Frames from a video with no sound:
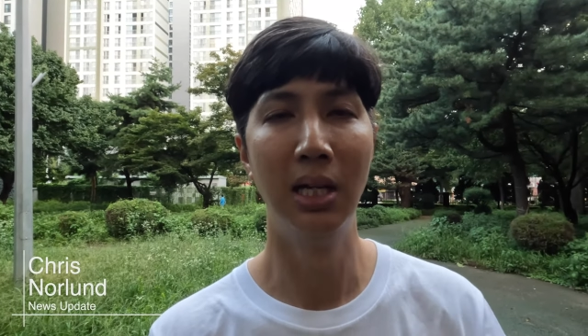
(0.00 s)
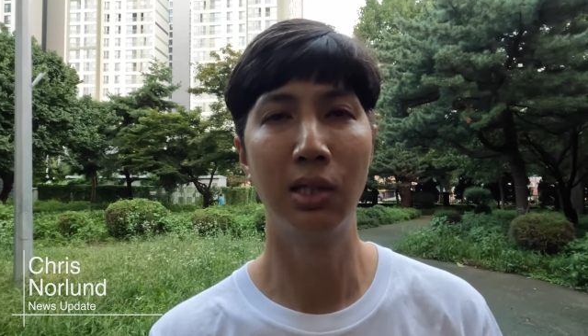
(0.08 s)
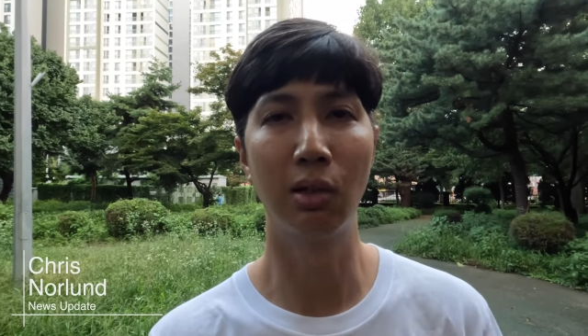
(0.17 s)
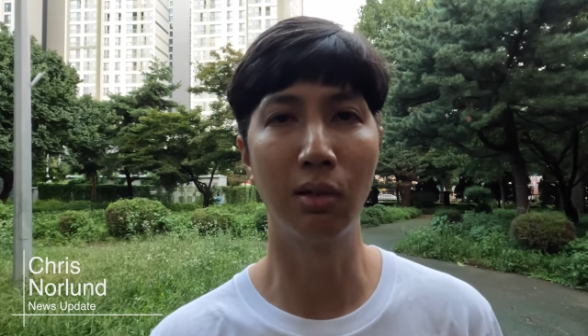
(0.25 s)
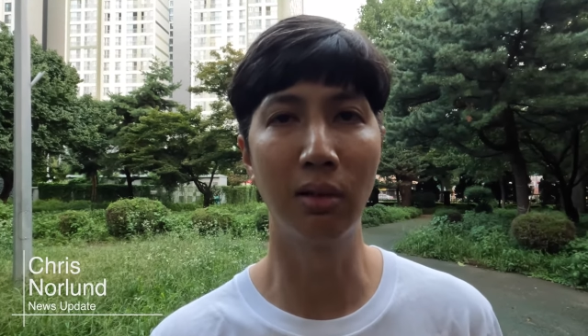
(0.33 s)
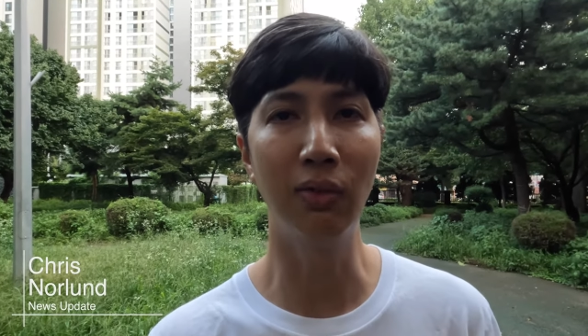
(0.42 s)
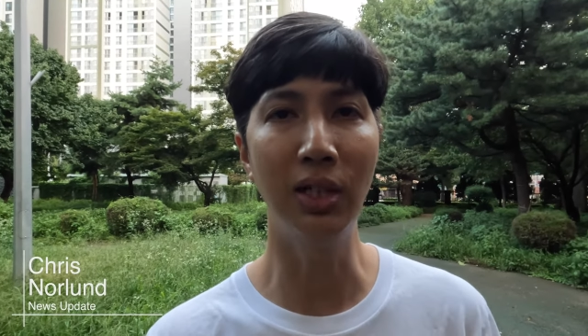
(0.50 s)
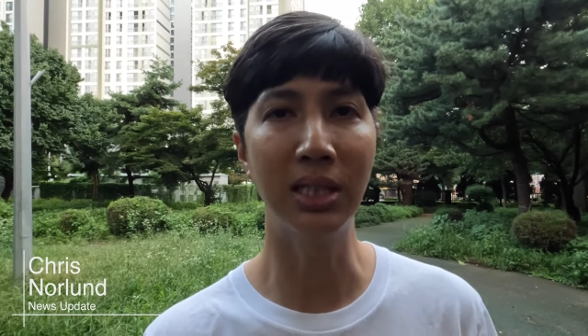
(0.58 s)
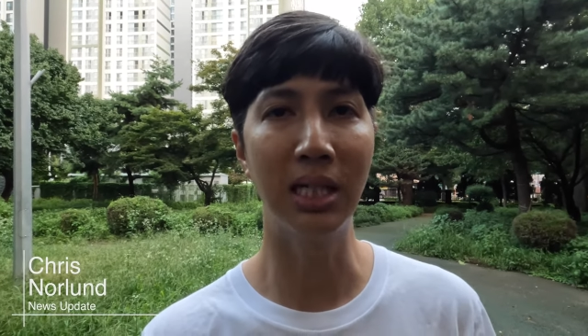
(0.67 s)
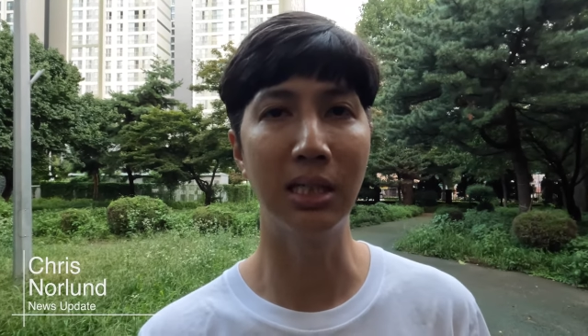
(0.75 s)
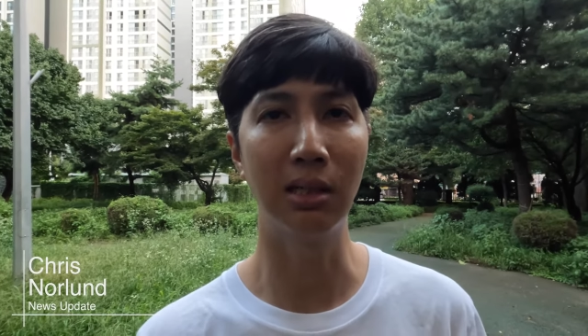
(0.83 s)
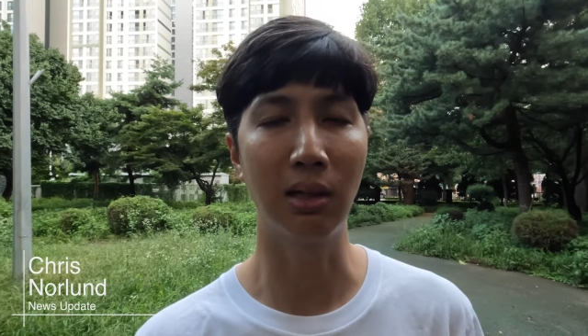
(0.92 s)
So deliveries
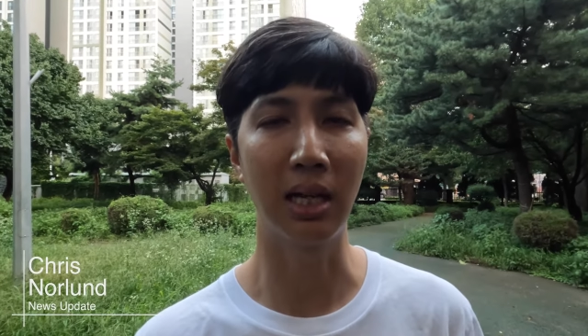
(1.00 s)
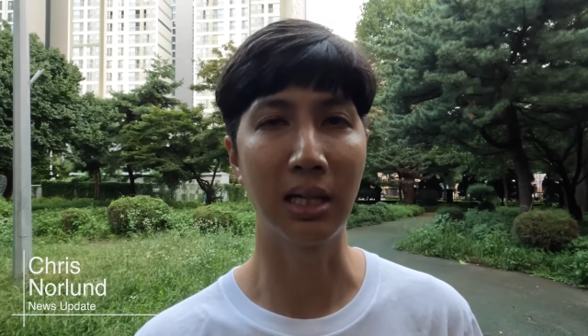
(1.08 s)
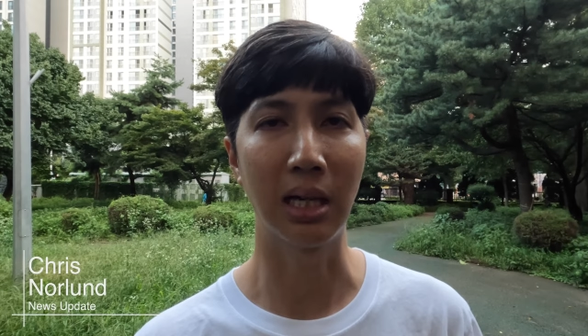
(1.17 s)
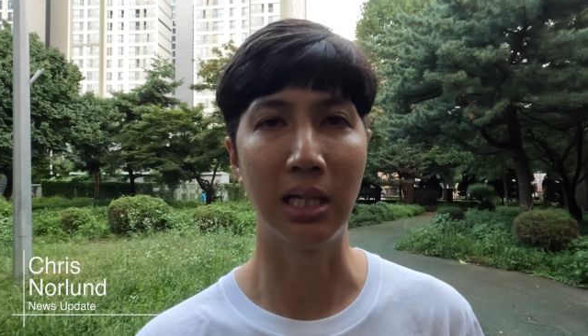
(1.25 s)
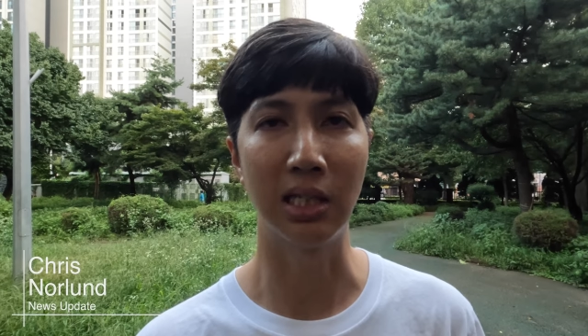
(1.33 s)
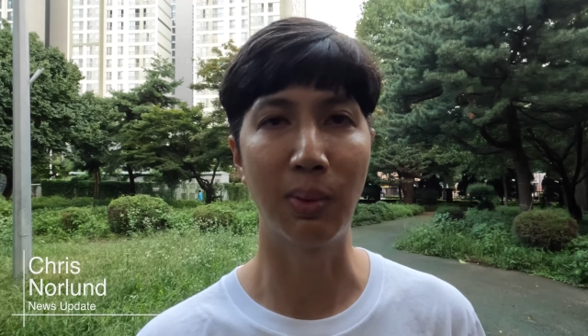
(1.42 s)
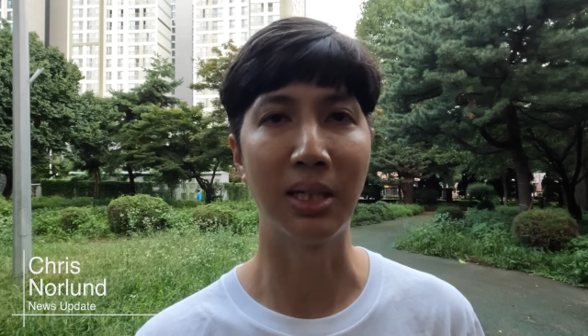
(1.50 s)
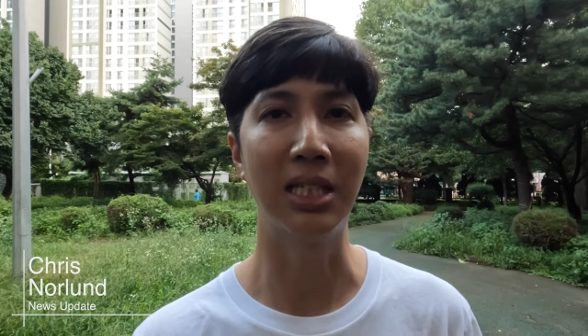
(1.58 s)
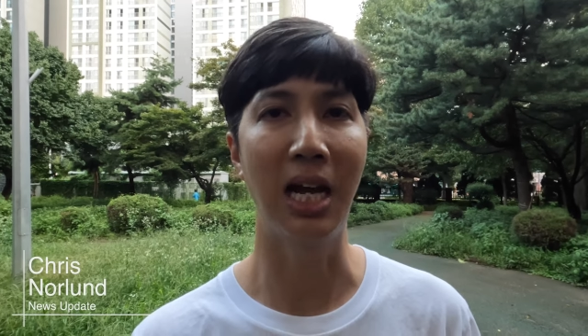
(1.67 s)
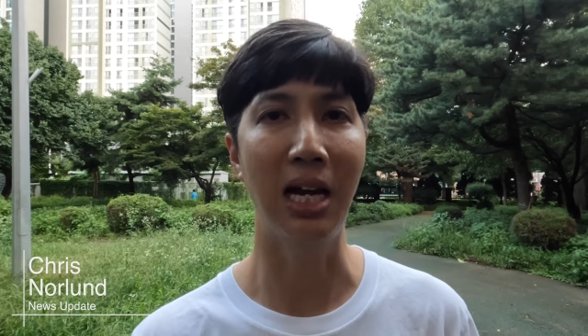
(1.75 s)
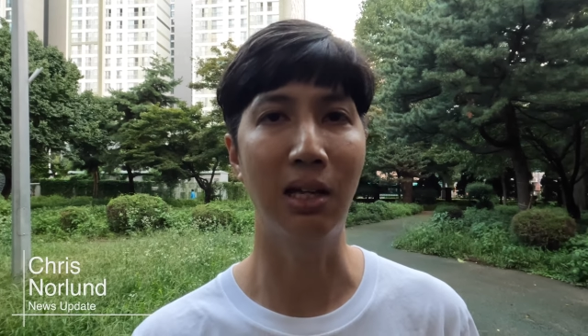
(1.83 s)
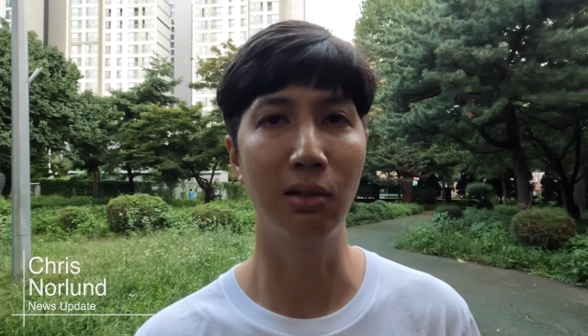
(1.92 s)
isn't like a
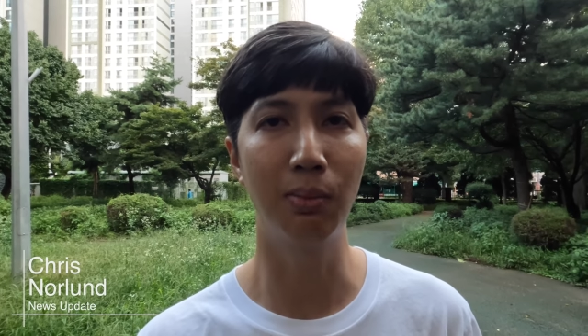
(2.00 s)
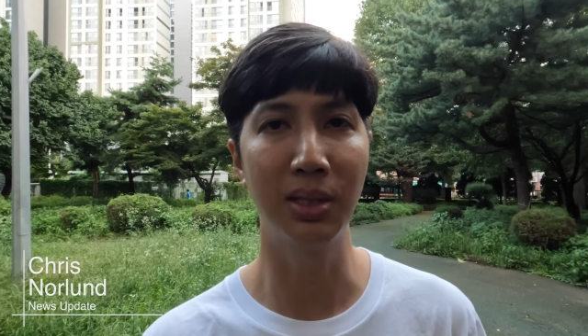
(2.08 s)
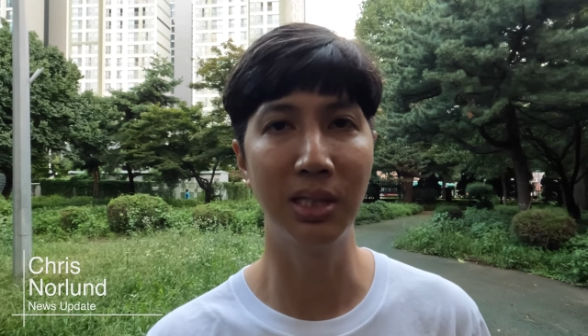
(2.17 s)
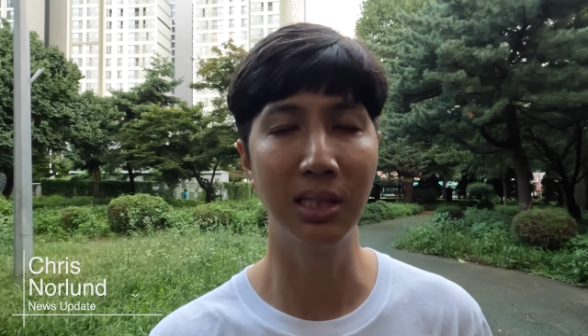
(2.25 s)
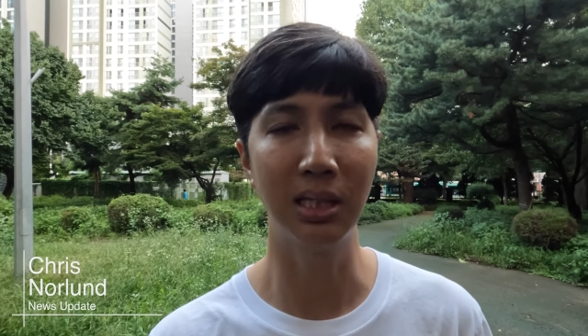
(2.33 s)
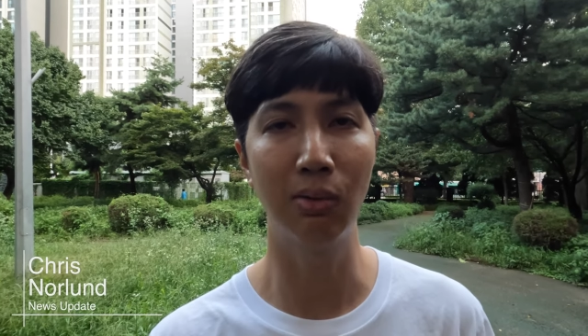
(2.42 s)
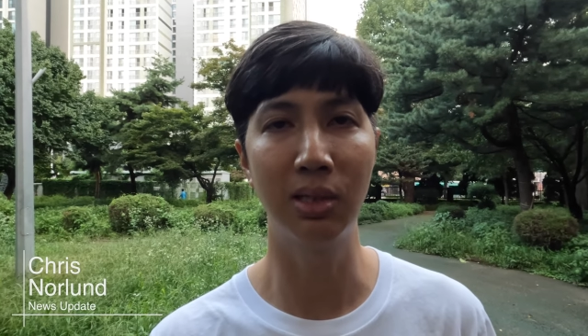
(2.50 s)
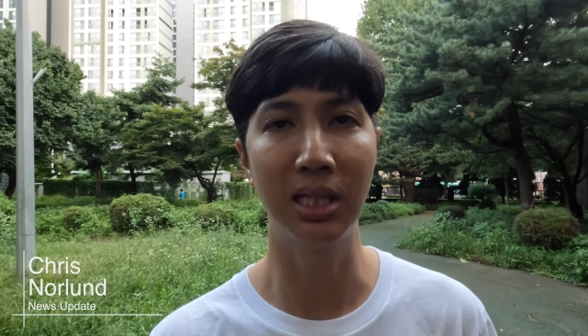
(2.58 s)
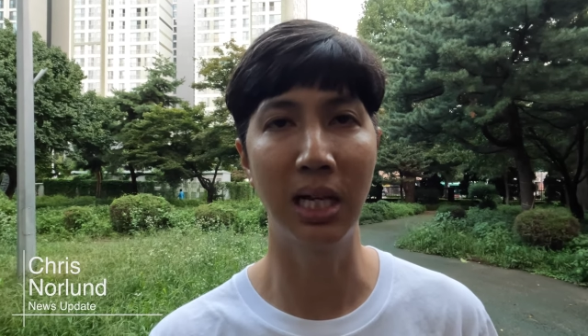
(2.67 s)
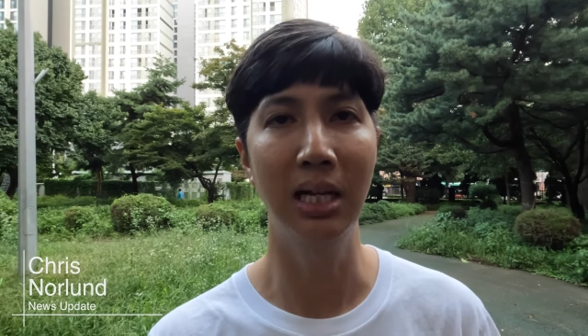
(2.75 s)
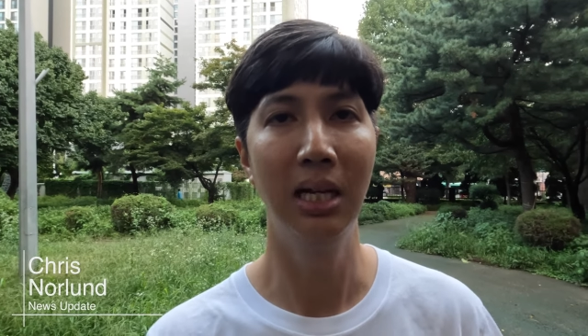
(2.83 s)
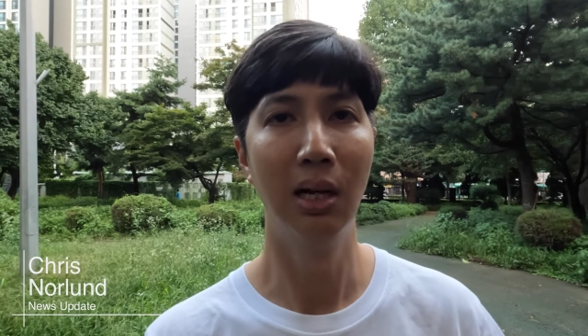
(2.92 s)
spectacular business, I would
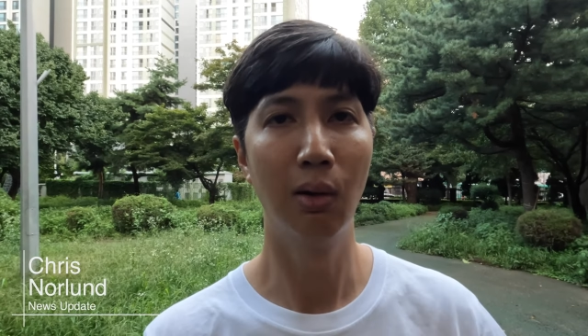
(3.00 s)
say,